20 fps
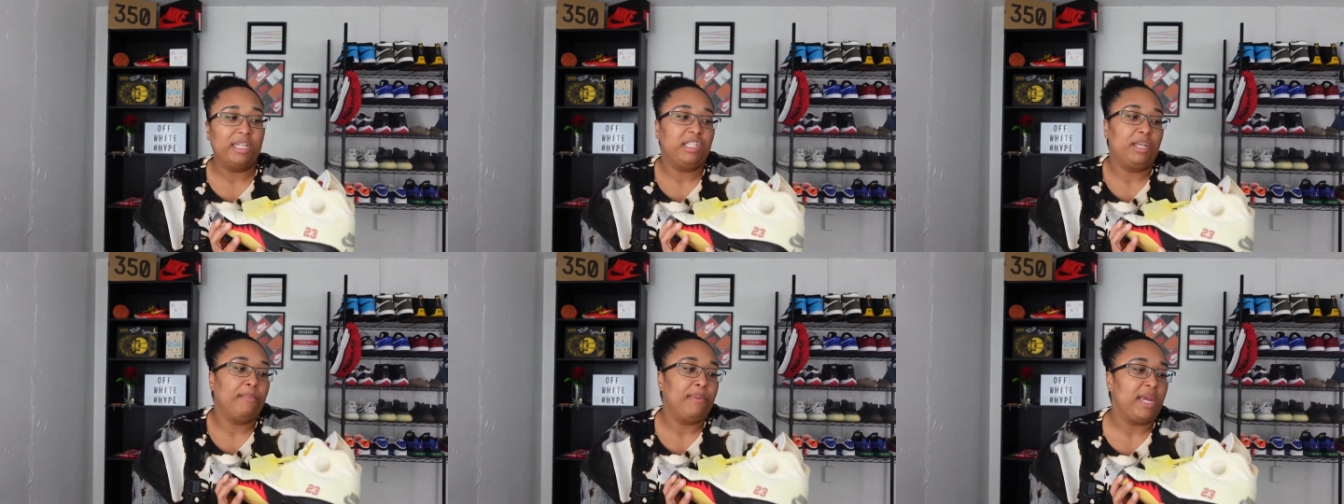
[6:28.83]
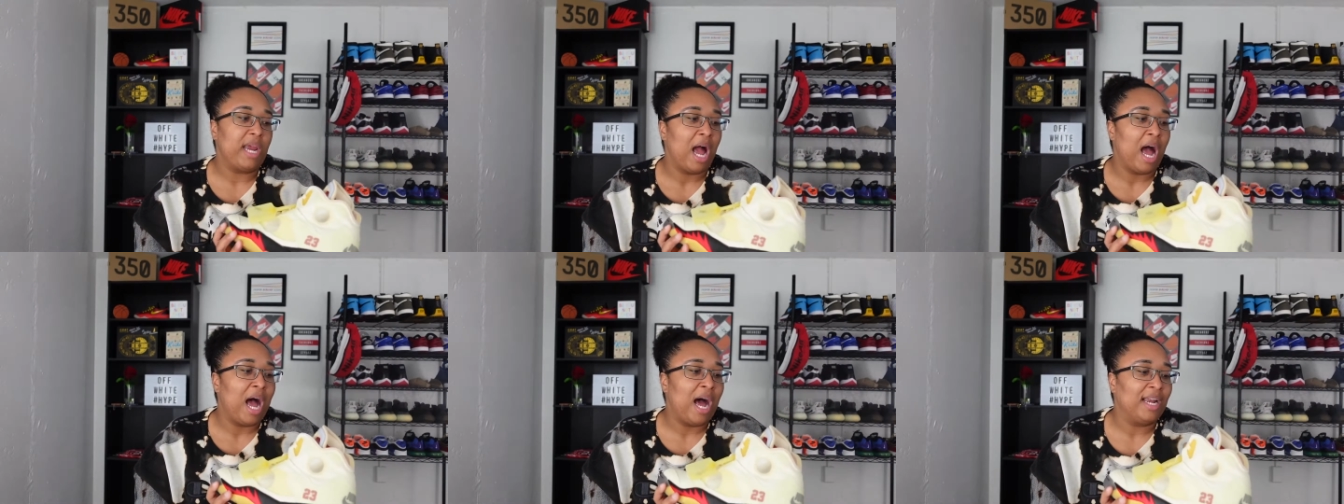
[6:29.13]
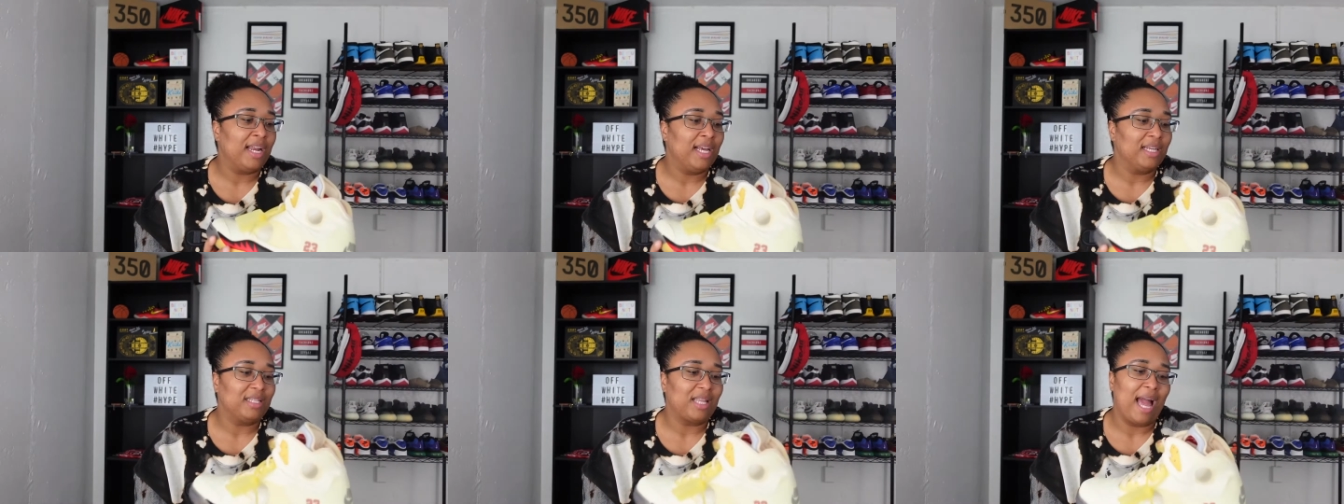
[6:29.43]
to be
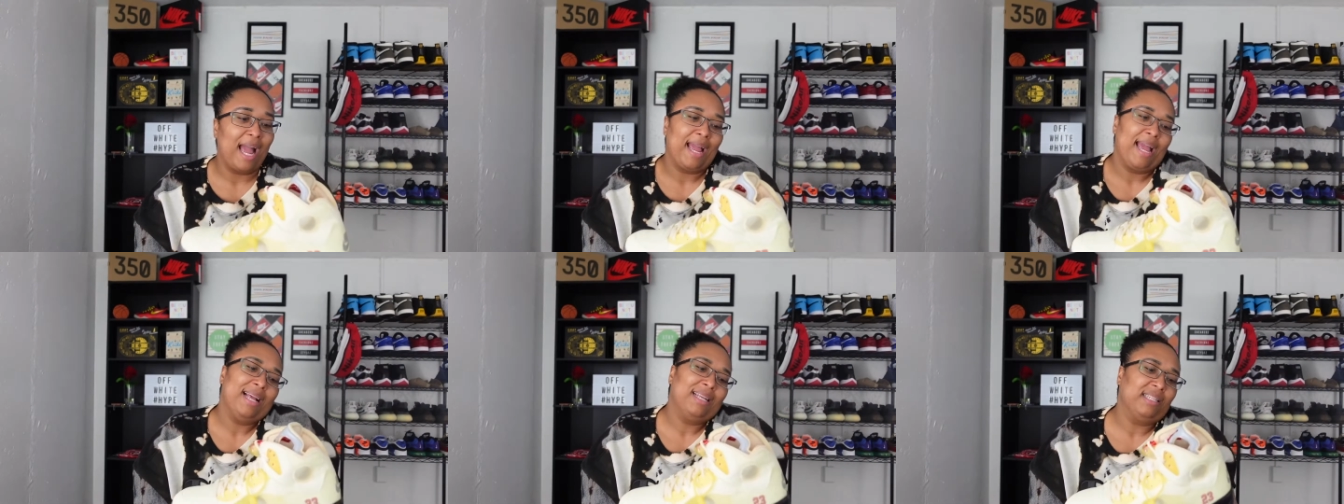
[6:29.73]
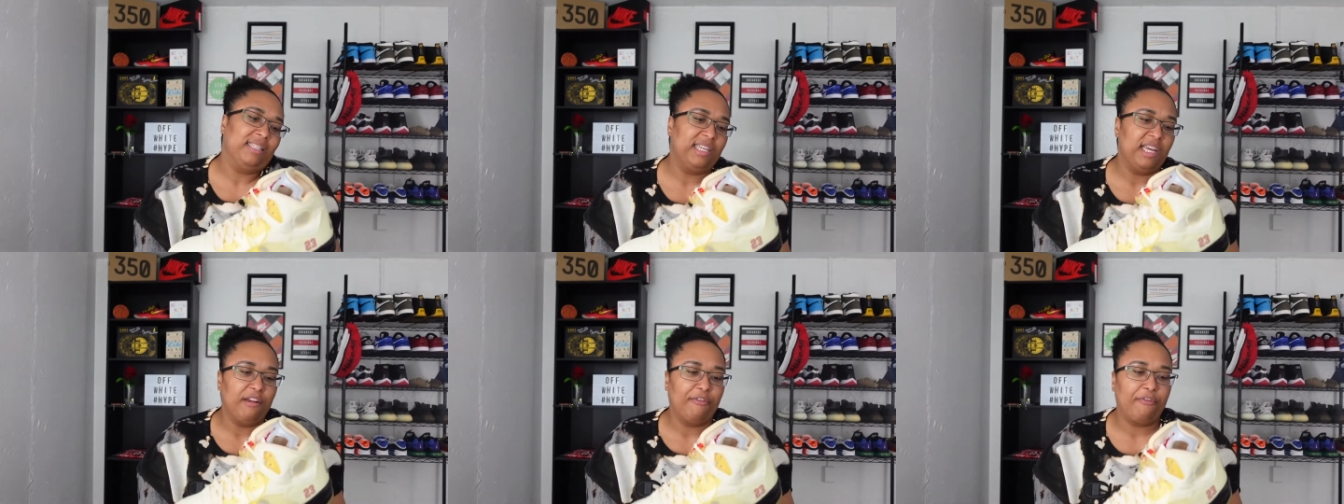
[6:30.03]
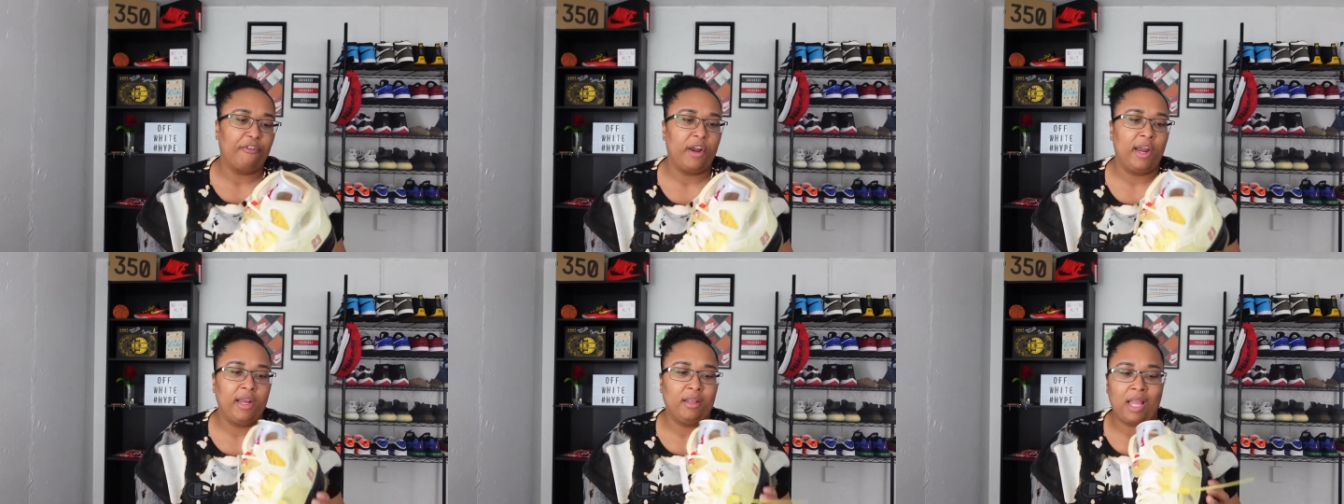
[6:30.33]
honest, like, it's
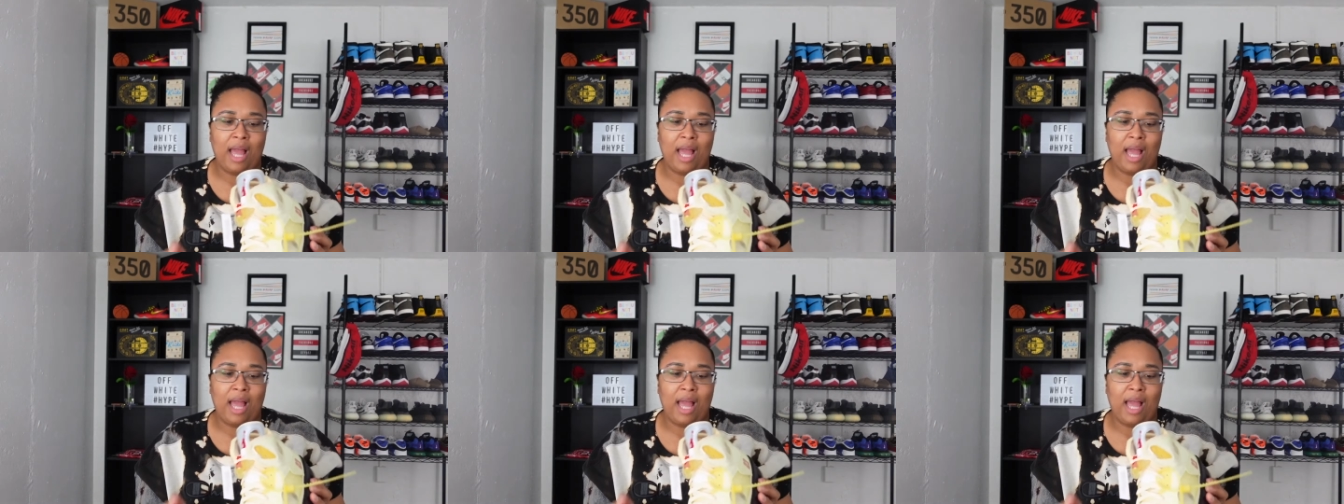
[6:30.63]
different.